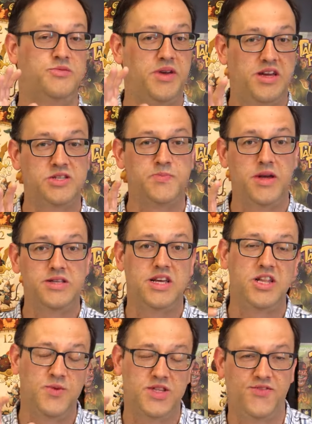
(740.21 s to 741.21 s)
Because
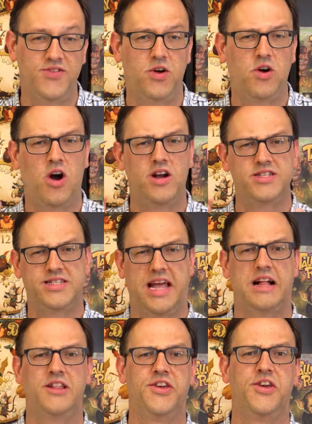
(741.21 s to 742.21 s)
basically what the flow card is
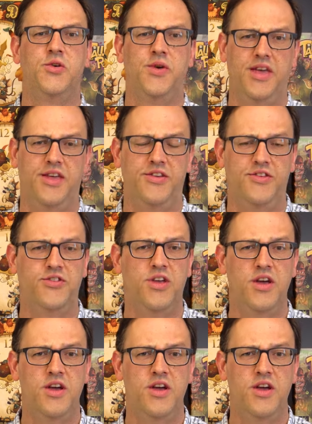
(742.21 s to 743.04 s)
telling you is,